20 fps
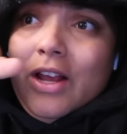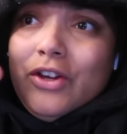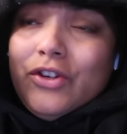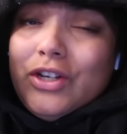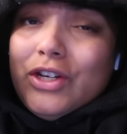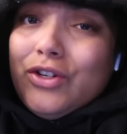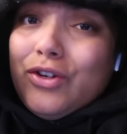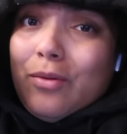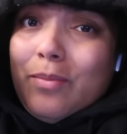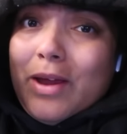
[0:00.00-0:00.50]

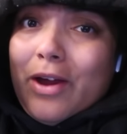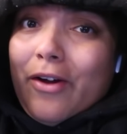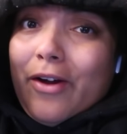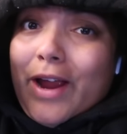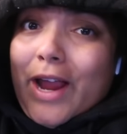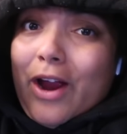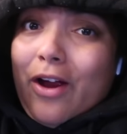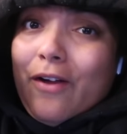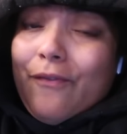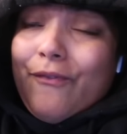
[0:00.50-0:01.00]
she showed me her
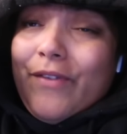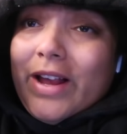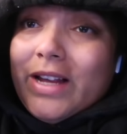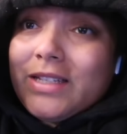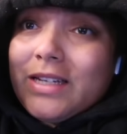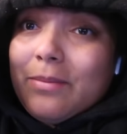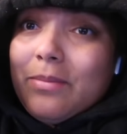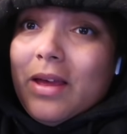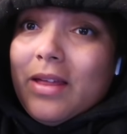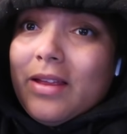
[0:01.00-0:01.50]
hair on
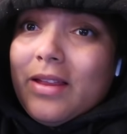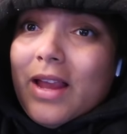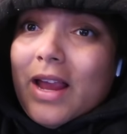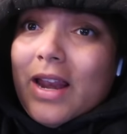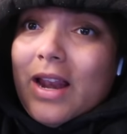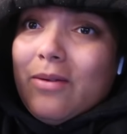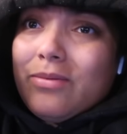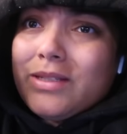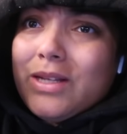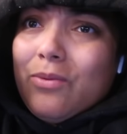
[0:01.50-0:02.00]
FaceTime the other day,
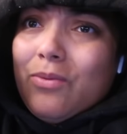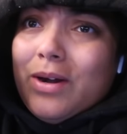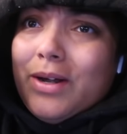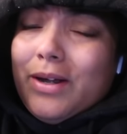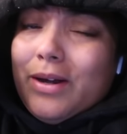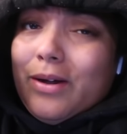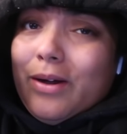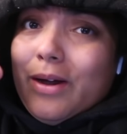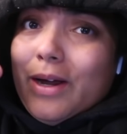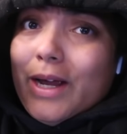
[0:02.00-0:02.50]
and I was like, what
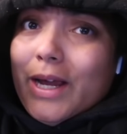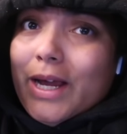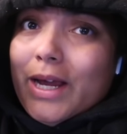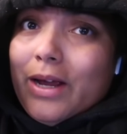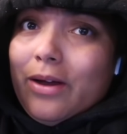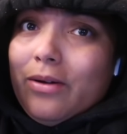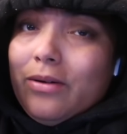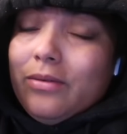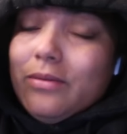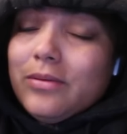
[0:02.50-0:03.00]
the
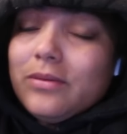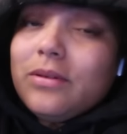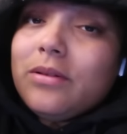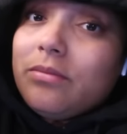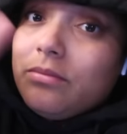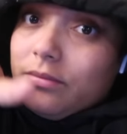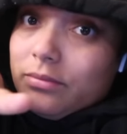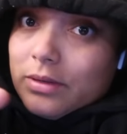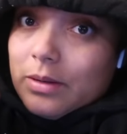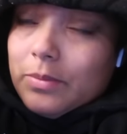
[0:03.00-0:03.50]
hell?
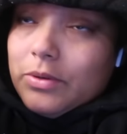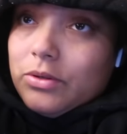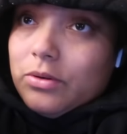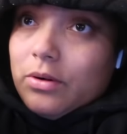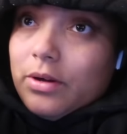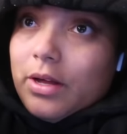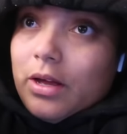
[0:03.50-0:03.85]
Let me show